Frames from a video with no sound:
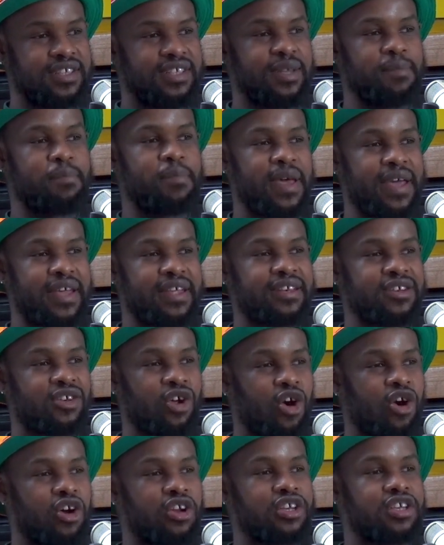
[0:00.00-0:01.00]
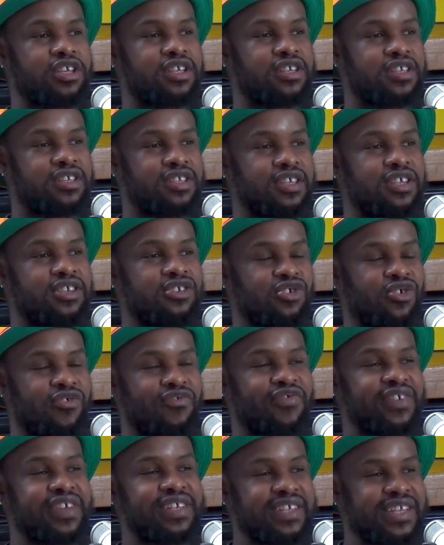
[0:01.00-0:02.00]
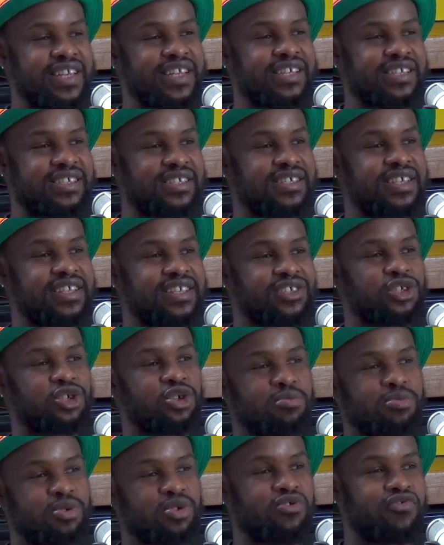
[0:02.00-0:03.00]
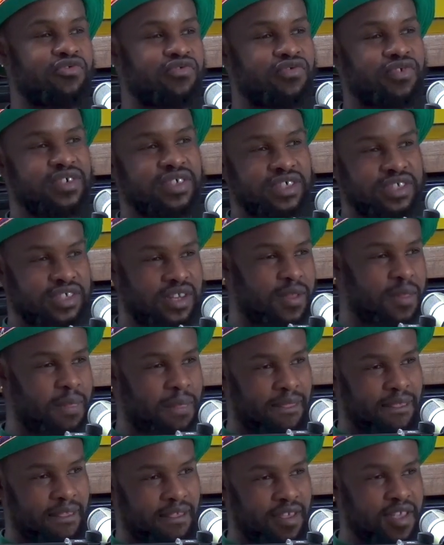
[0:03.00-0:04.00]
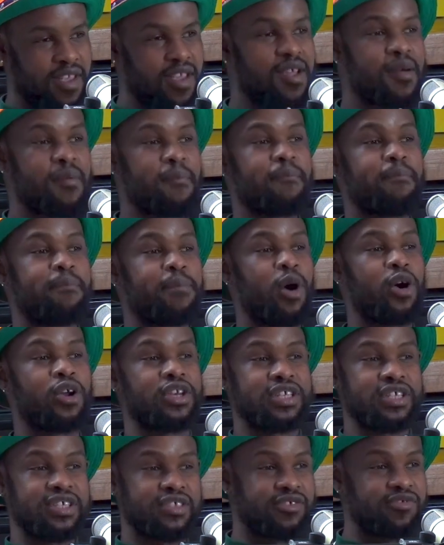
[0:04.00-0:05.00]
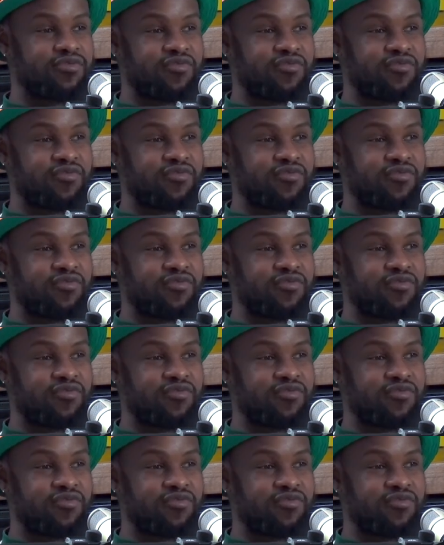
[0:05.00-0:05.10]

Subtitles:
depend on your fitness in terms of body,